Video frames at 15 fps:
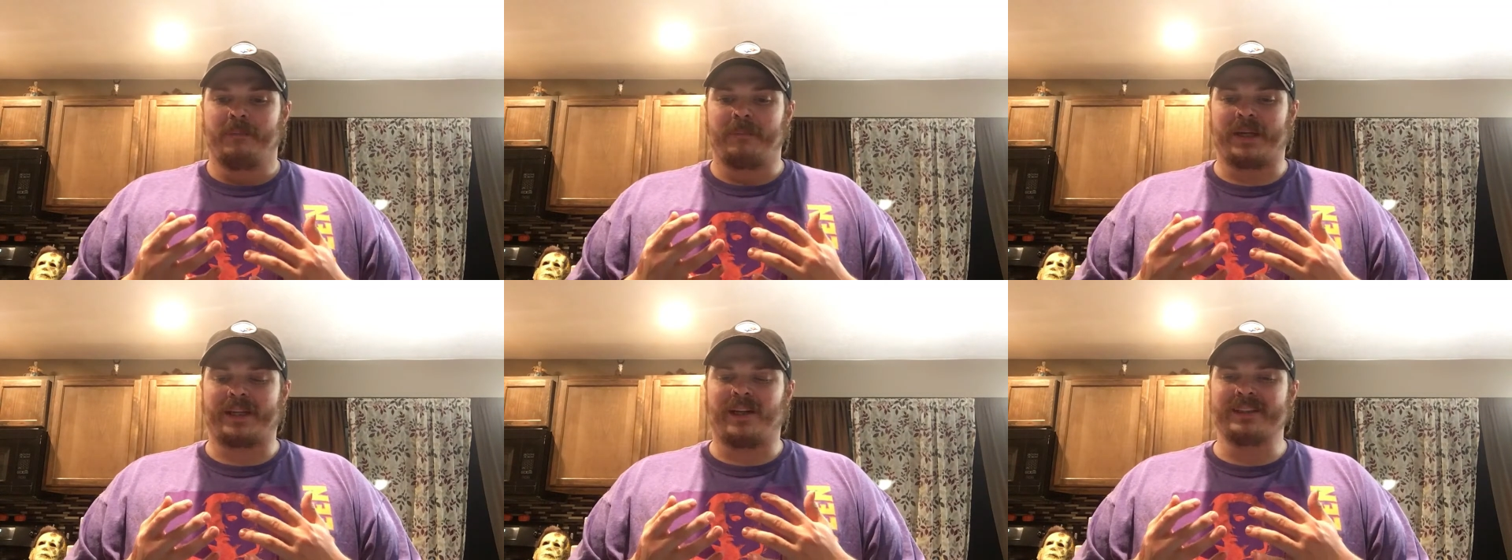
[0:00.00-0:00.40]

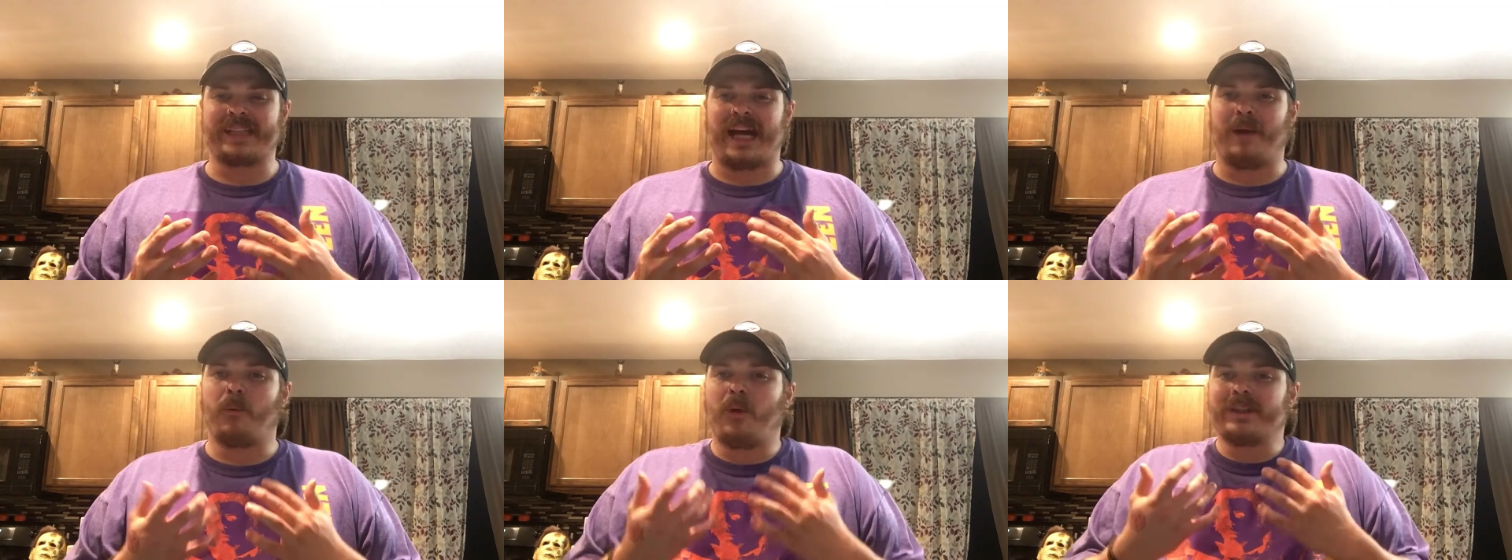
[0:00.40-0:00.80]
because
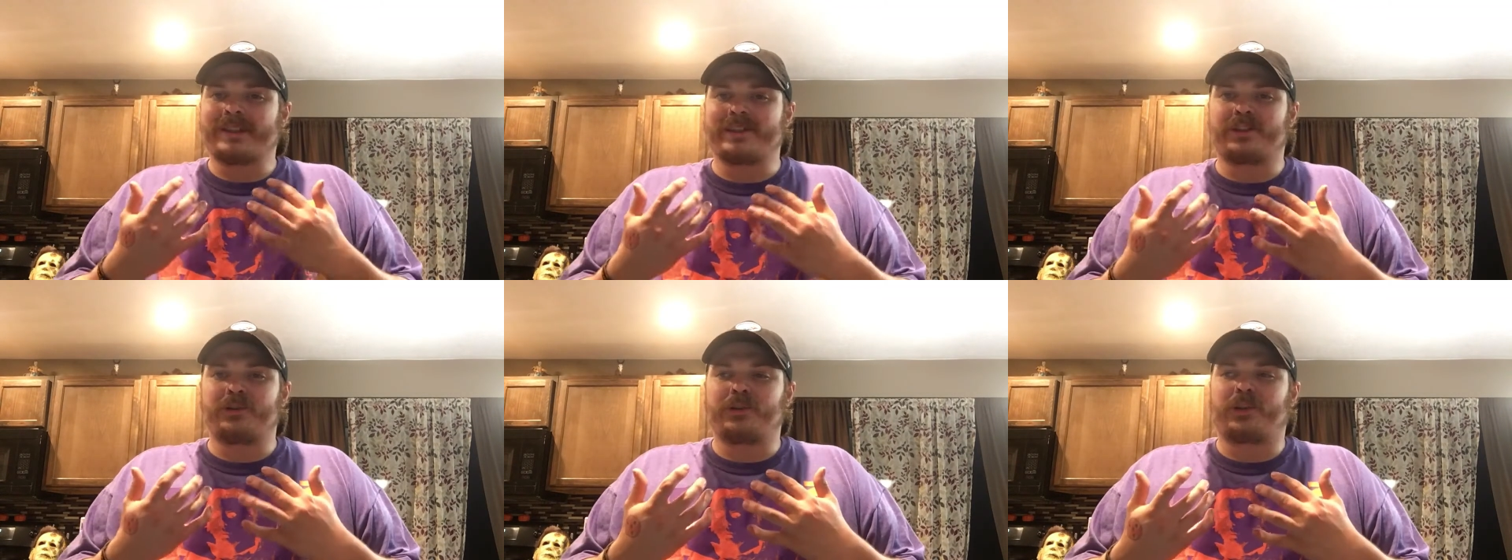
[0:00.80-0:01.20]
I
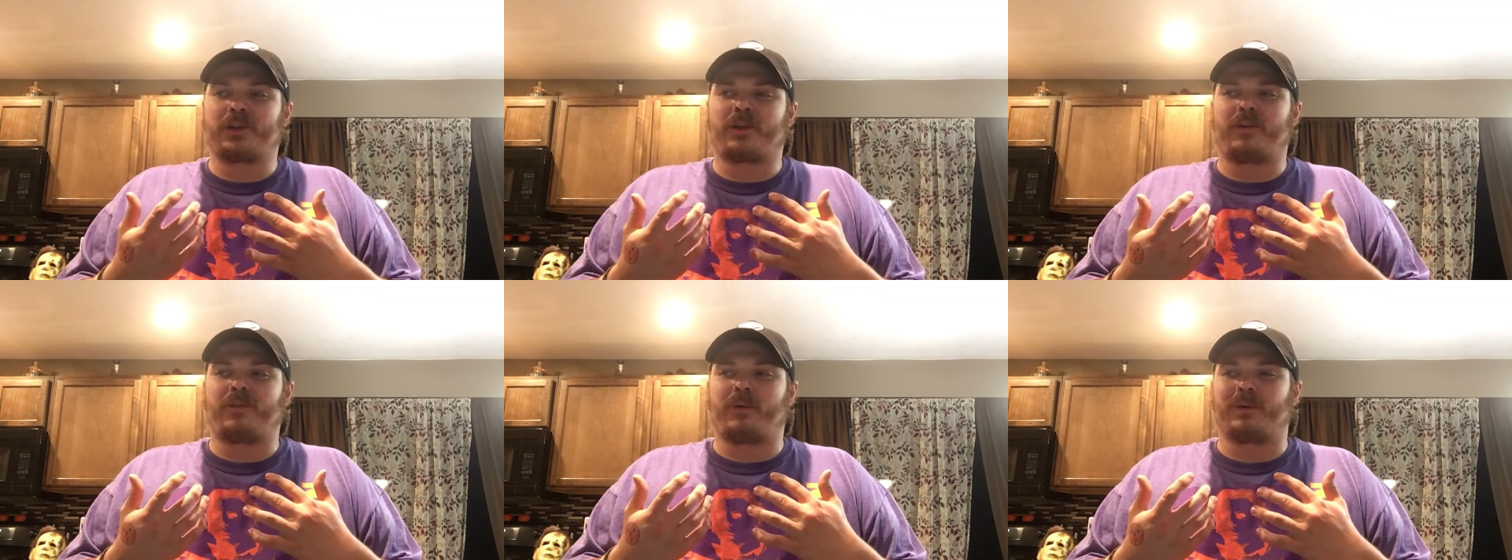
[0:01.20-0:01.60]
wasn't too
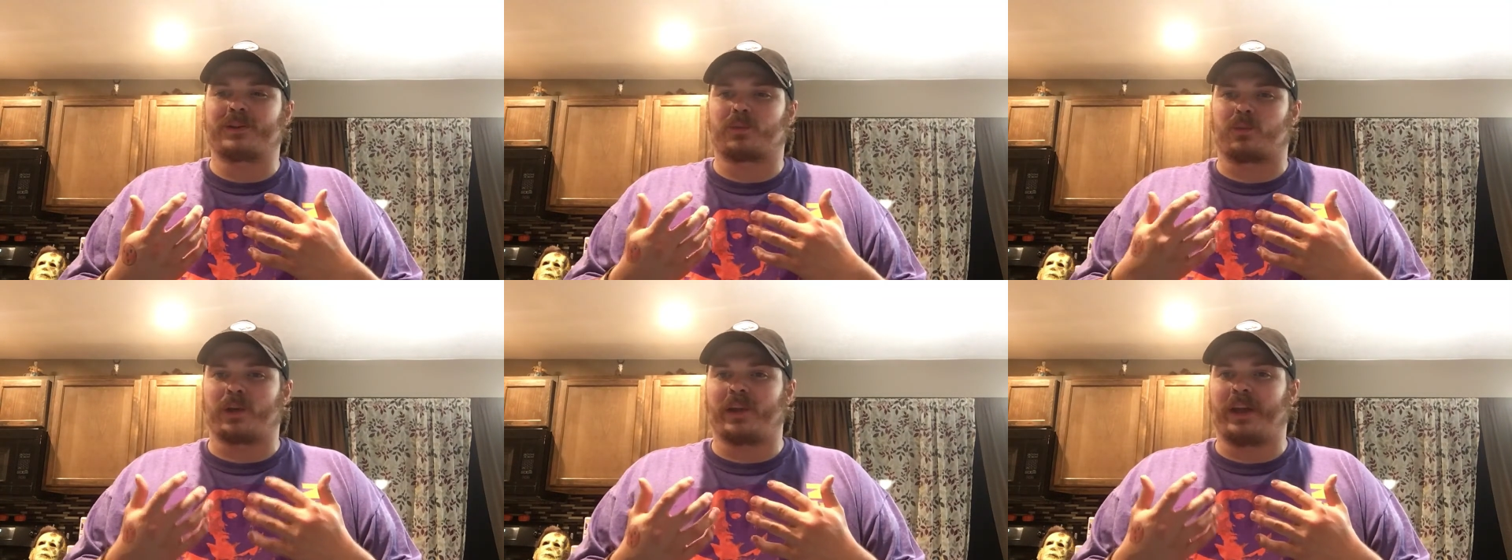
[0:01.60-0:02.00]
sure if it was
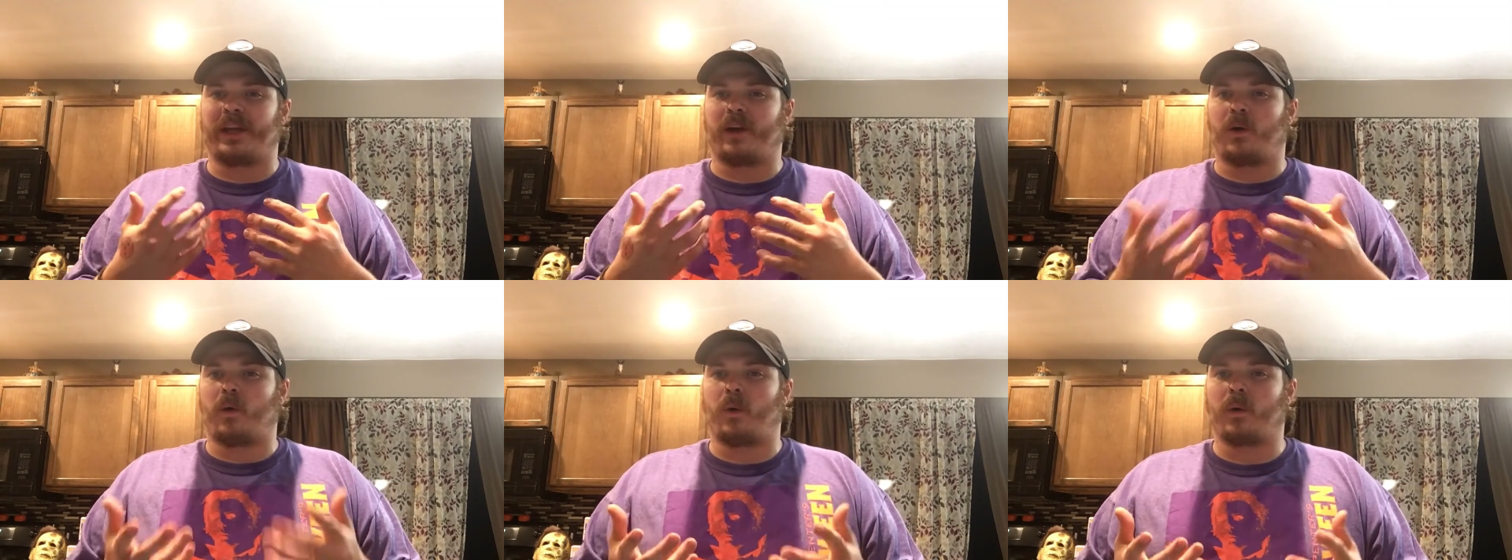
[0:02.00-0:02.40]
really
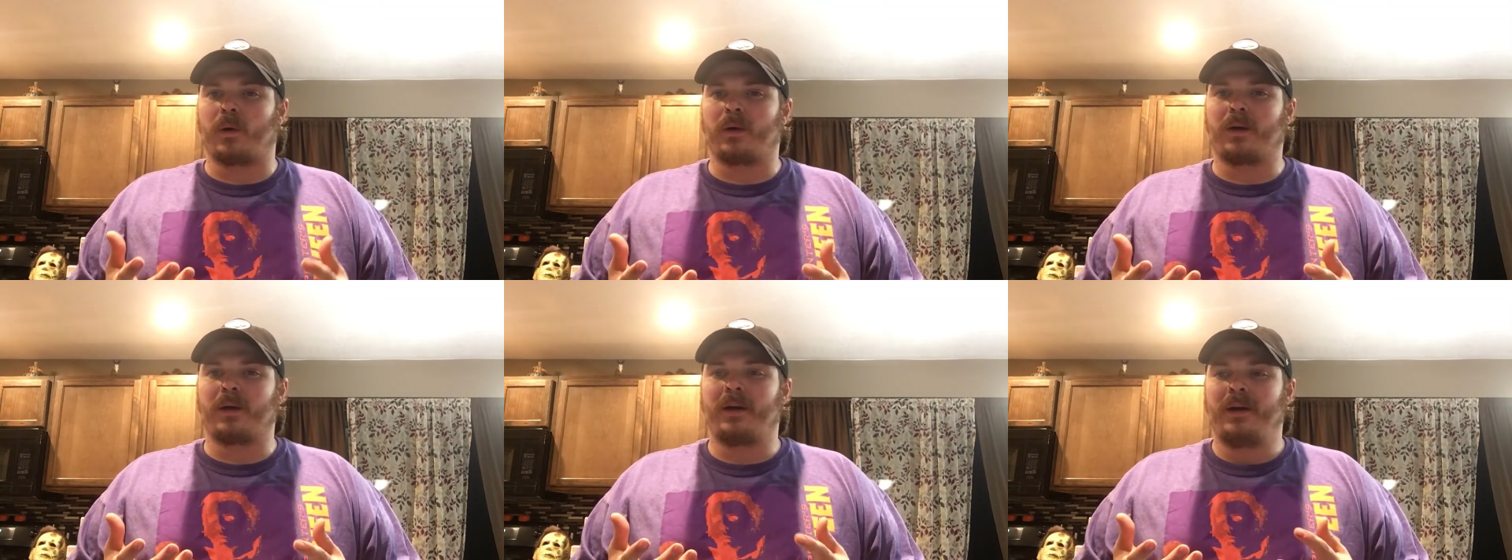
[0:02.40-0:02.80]
a
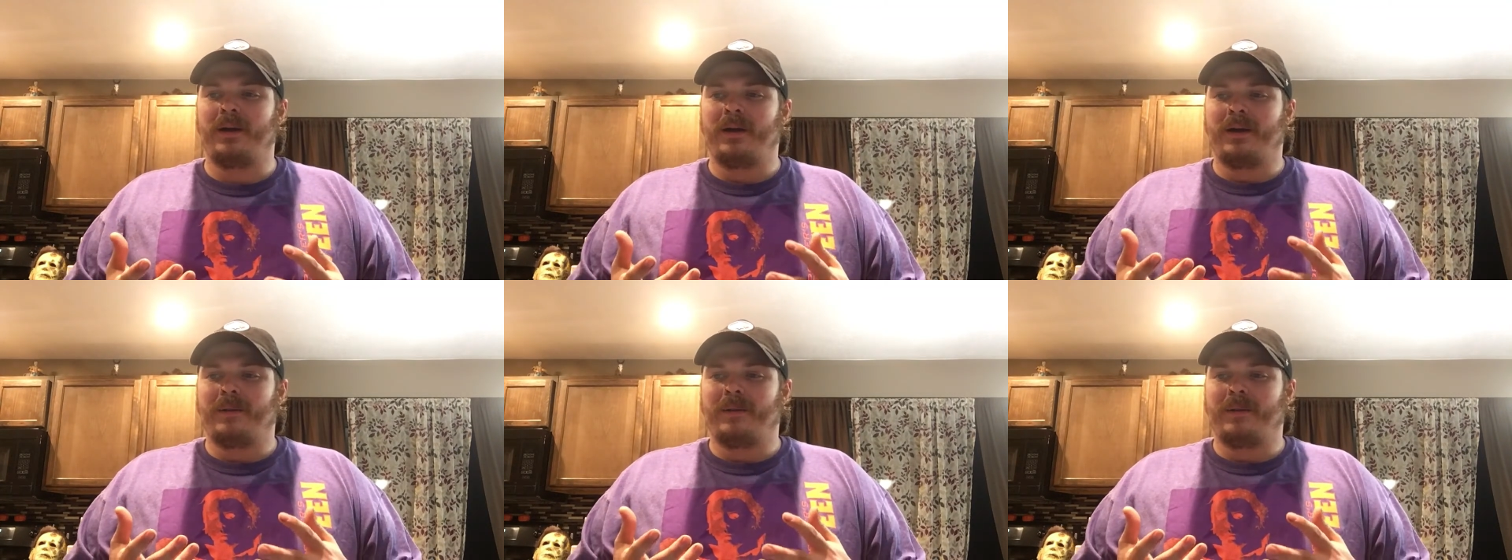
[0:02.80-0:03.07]
horror,